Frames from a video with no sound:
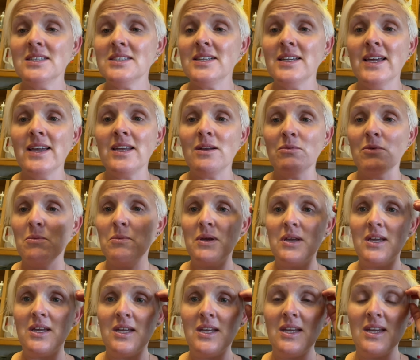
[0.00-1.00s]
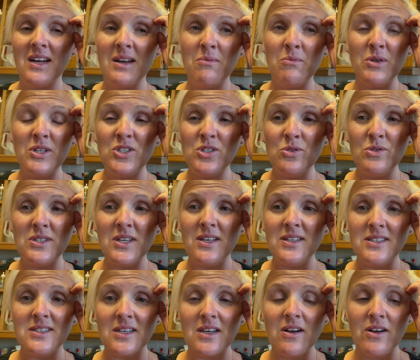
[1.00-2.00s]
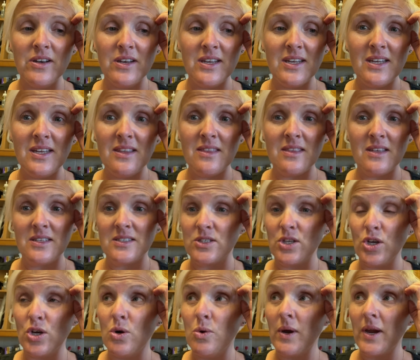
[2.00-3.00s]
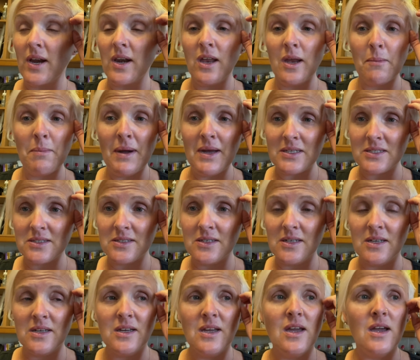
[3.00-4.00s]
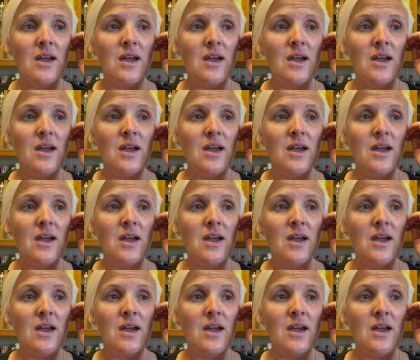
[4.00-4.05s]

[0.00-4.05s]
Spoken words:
late when we eat, and we do tend to kind of eat things that are quick, like pasta,